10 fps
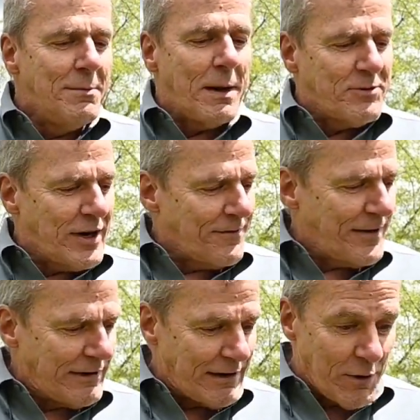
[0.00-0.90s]
I'm trying to
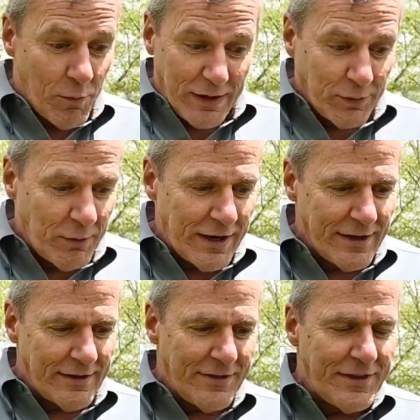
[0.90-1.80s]
figure out what's what
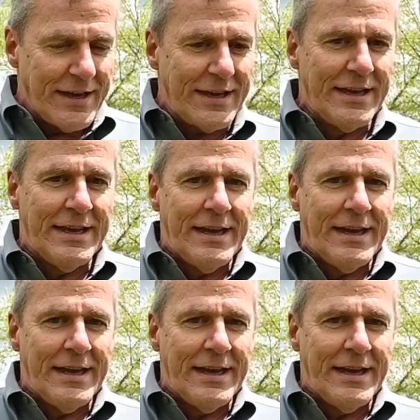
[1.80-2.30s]
on the thing.